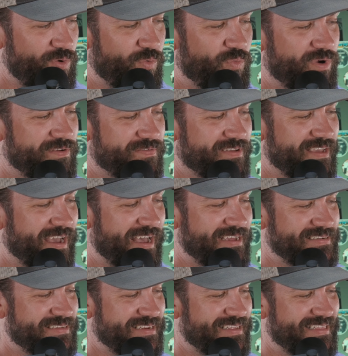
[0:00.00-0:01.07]
we've
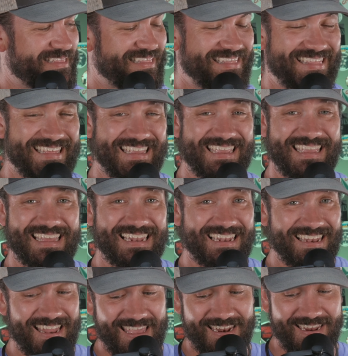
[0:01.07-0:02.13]
got the
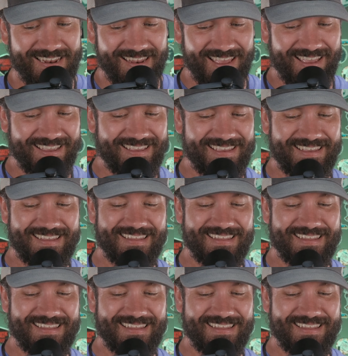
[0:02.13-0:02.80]
lady leg,